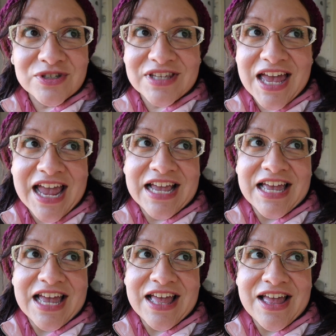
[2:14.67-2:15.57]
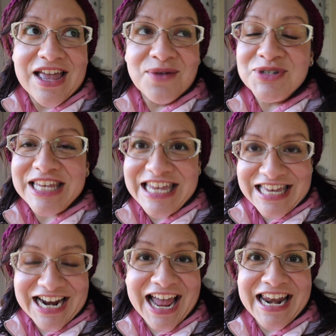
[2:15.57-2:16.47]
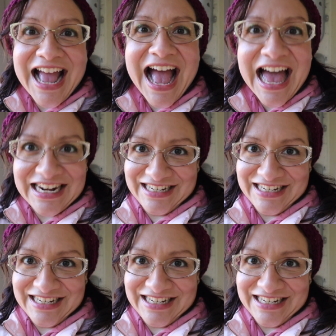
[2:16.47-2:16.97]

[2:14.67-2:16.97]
was like, it was it. I had